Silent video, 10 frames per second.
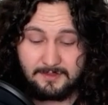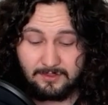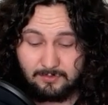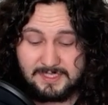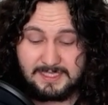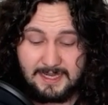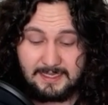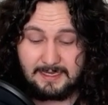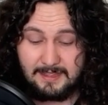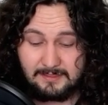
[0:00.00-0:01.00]
the 3
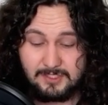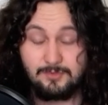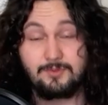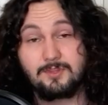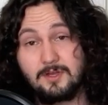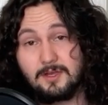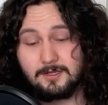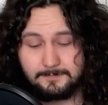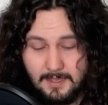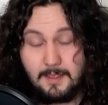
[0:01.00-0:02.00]
second and the 2
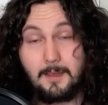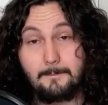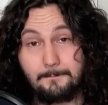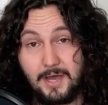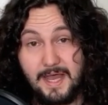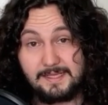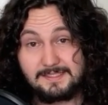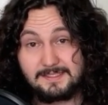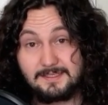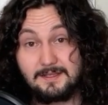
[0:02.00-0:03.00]
third,
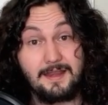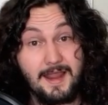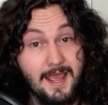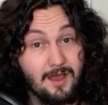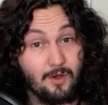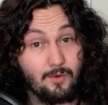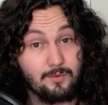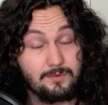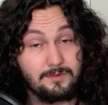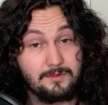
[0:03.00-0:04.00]
but
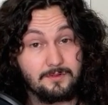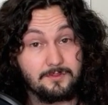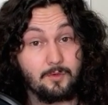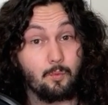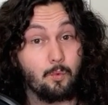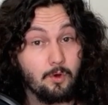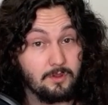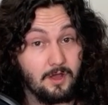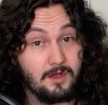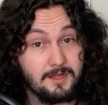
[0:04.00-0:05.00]
now the
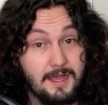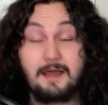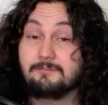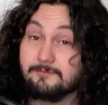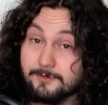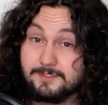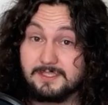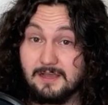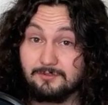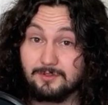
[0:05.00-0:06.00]
warlock at
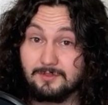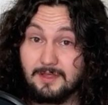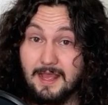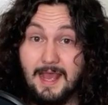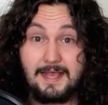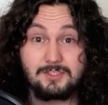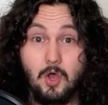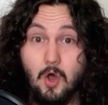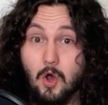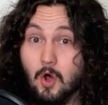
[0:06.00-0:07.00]
first level has
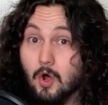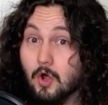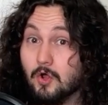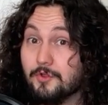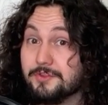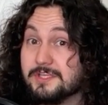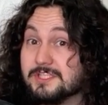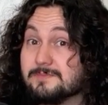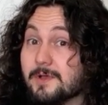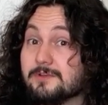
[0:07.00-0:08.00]
all
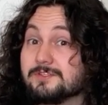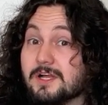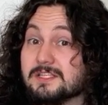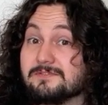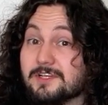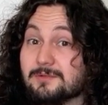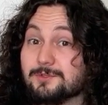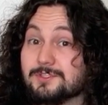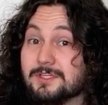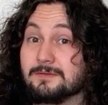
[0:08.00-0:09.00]
these spell slots
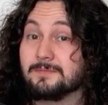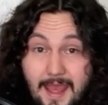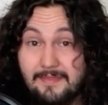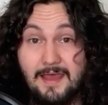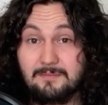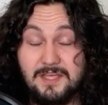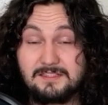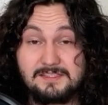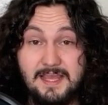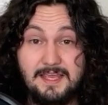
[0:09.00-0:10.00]
available to them. And that
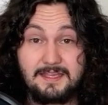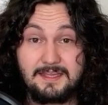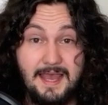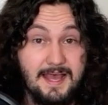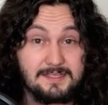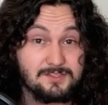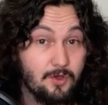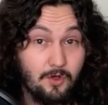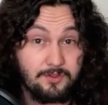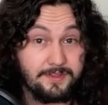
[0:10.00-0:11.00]
means they can cast
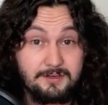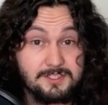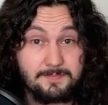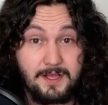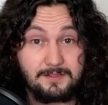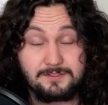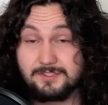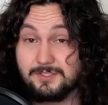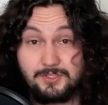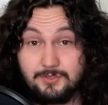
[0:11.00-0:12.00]
all their
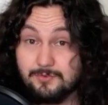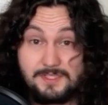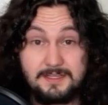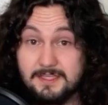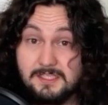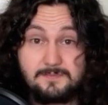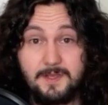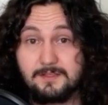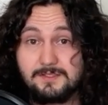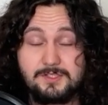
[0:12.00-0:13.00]
spells using these
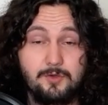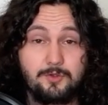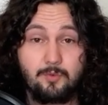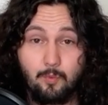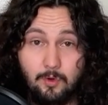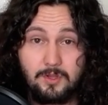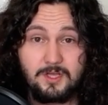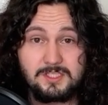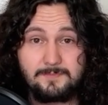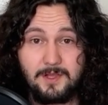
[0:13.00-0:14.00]
spells. So your
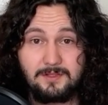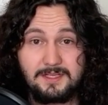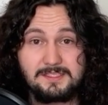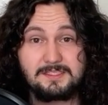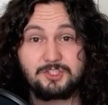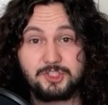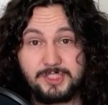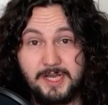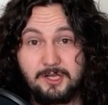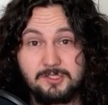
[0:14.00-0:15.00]
warlock spell list
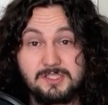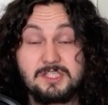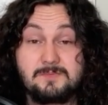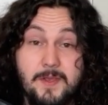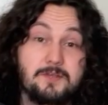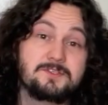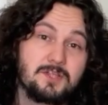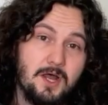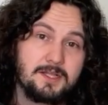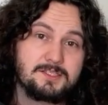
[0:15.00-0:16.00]
shares spell
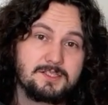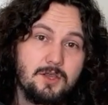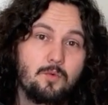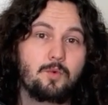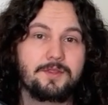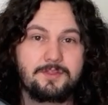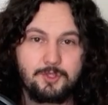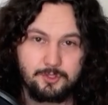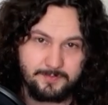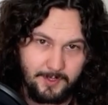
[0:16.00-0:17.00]
slots with
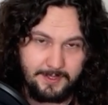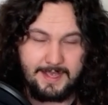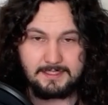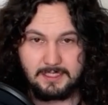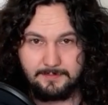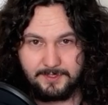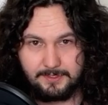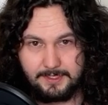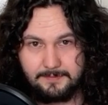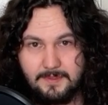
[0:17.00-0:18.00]
your spell casting
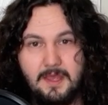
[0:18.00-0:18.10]
ability.